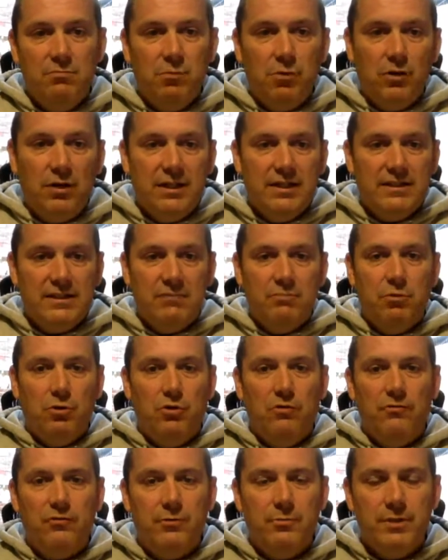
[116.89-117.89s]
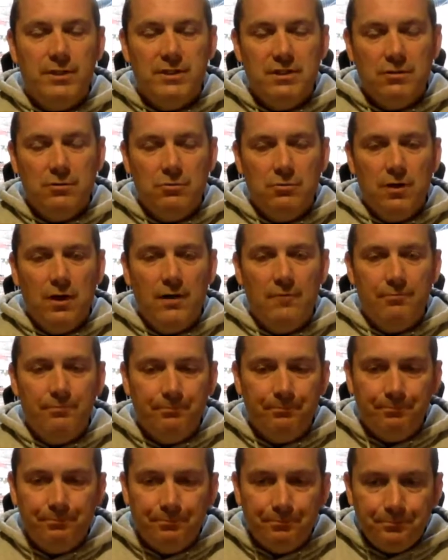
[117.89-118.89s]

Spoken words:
but it's important for me to